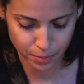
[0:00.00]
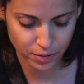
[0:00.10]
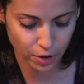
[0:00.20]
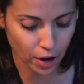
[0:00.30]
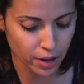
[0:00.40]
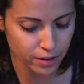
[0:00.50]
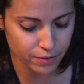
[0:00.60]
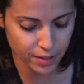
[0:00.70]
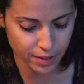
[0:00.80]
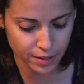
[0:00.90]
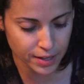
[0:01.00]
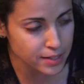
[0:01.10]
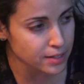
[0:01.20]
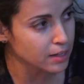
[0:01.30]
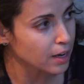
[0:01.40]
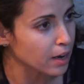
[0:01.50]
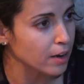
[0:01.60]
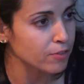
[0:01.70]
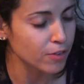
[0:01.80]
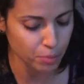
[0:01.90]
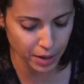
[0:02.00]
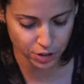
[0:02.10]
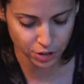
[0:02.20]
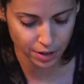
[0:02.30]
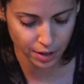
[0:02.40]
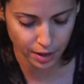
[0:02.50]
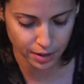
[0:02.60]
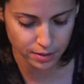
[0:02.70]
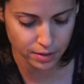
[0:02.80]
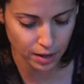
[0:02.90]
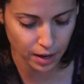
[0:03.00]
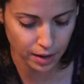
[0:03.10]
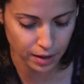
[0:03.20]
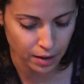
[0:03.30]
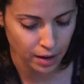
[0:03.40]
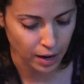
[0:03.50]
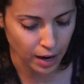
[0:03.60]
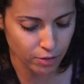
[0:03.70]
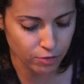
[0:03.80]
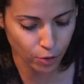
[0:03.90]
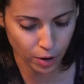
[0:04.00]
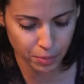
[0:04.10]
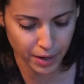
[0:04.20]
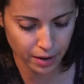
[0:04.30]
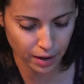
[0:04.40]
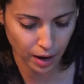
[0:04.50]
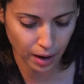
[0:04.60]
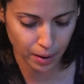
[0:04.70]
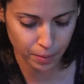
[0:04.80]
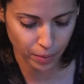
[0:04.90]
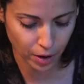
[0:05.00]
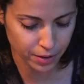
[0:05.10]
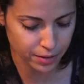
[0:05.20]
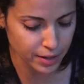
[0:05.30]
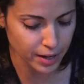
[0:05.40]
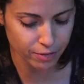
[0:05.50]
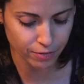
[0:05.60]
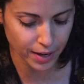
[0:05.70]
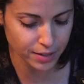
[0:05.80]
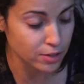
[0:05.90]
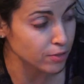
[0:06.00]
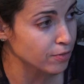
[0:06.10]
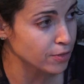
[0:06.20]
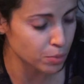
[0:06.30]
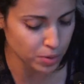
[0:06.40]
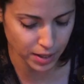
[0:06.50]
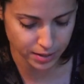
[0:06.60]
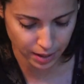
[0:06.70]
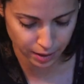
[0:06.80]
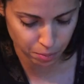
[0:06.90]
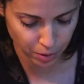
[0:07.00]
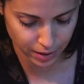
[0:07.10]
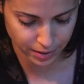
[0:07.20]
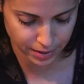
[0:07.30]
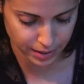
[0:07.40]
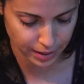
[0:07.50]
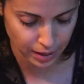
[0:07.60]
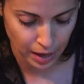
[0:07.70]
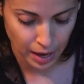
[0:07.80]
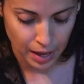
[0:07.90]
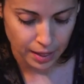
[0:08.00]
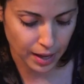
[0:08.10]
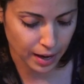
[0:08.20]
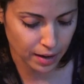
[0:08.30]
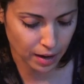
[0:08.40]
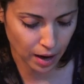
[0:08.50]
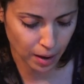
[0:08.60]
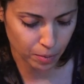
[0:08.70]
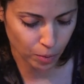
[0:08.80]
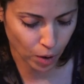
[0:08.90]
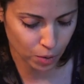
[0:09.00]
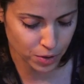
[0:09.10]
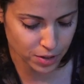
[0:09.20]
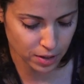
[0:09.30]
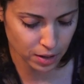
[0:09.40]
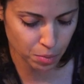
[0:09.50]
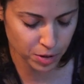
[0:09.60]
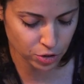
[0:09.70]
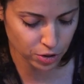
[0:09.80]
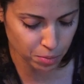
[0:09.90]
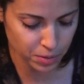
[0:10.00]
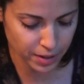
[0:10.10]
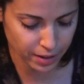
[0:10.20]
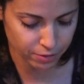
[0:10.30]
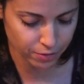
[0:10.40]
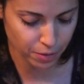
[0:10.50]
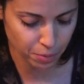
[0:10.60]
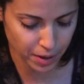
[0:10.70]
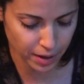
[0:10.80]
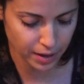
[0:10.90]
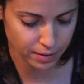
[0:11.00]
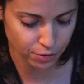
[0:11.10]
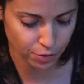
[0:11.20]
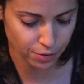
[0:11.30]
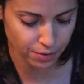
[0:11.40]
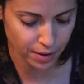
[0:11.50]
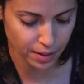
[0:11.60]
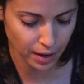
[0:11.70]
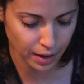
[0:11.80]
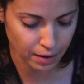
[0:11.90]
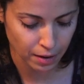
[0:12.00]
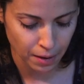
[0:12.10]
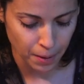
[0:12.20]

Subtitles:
So all of this information is informing on the effects of supply side policy. Then what was a little bit troubling for me is to see that